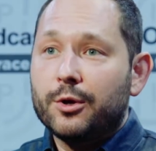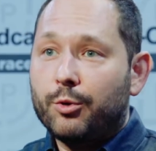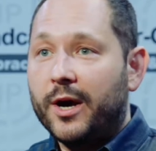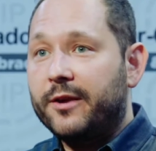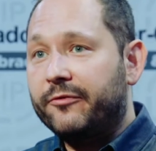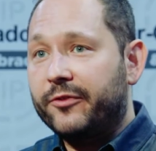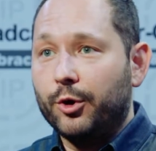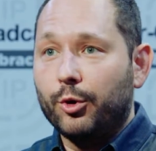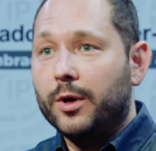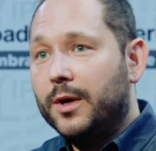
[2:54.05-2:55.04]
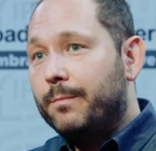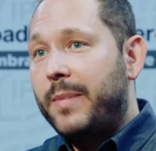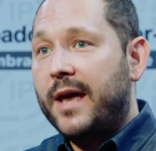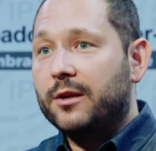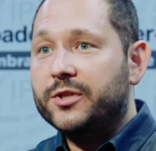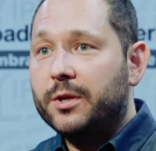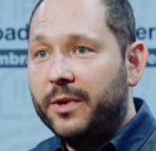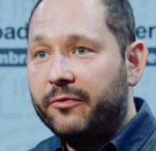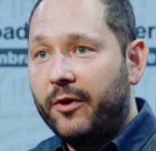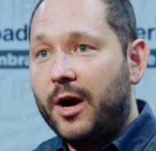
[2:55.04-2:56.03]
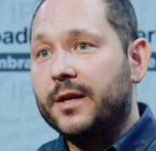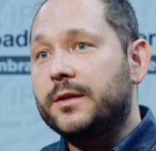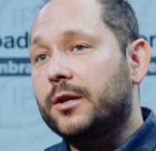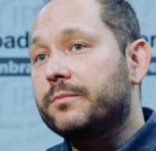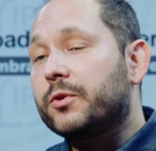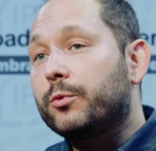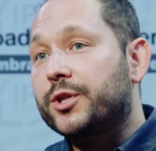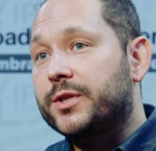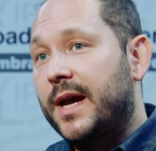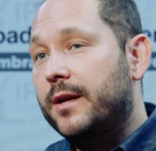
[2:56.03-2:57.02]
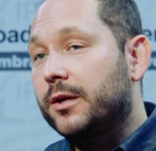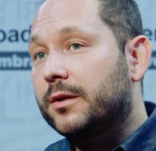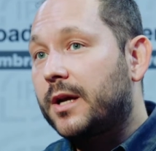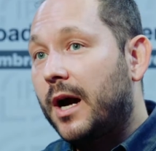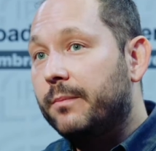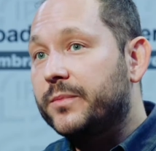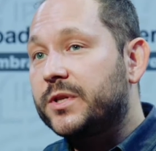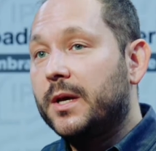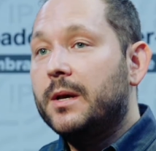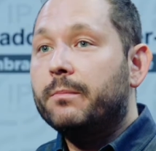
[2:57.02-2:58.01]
quite a few battles to be fought in terms of which standard comes,